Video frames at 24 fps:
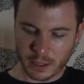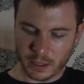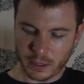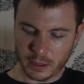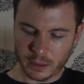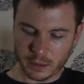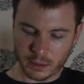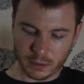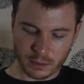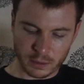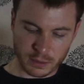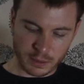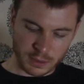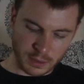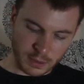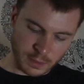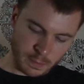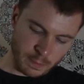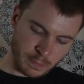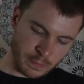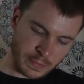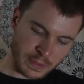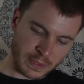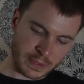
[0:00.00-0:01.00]

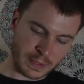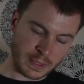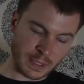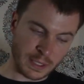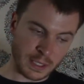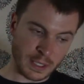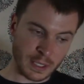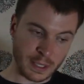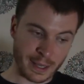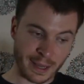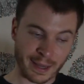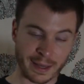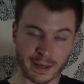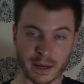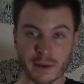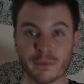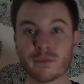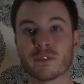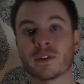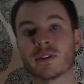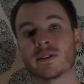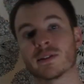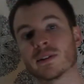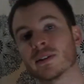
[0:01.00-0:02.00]
hills skiing. I could
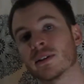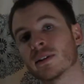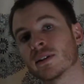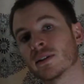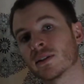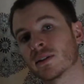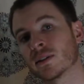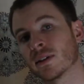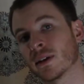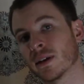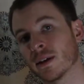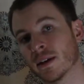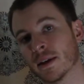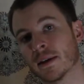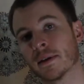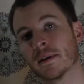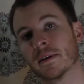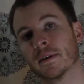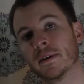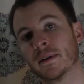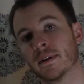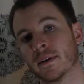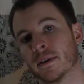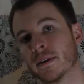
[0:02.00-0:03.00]
definitely see this like
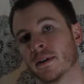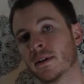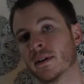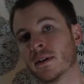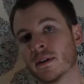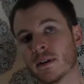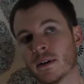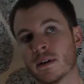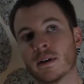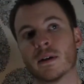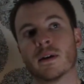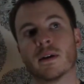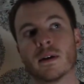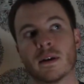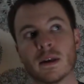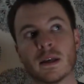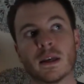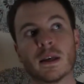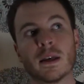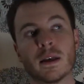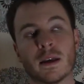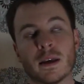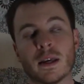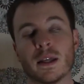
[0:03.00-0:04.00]

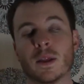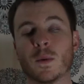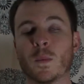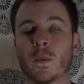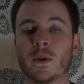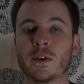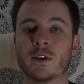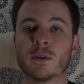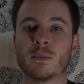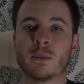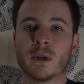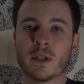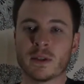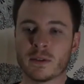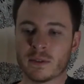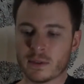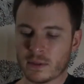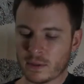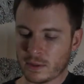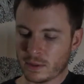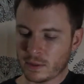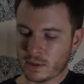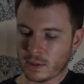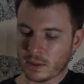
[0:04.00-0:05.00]
in the winter
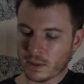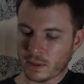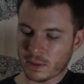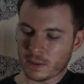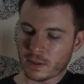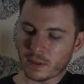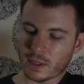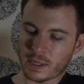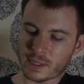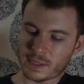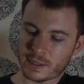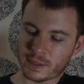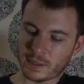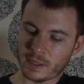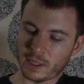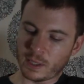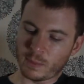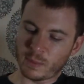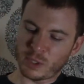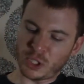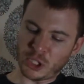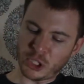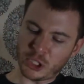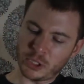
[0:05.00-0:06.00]
months. A
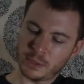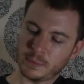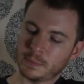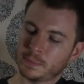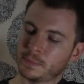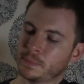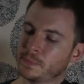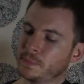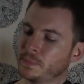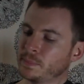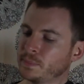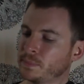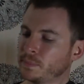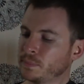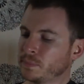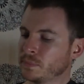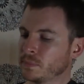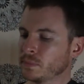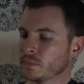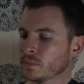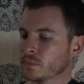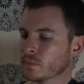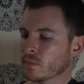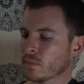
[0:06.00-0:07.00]
ski beer,
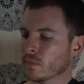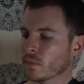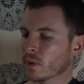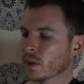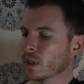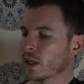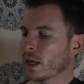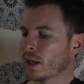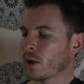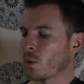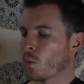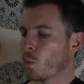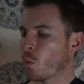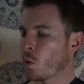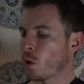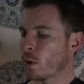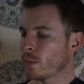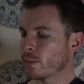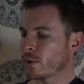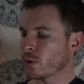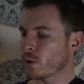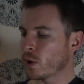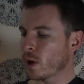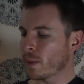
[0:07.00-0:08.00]
kind of
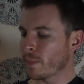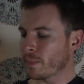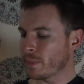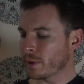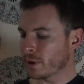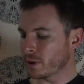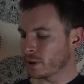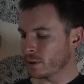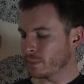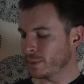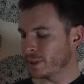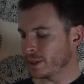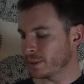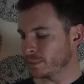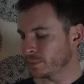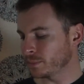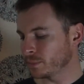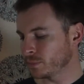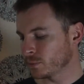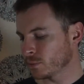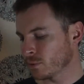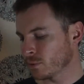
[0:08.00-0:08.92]
warm you up a little bit.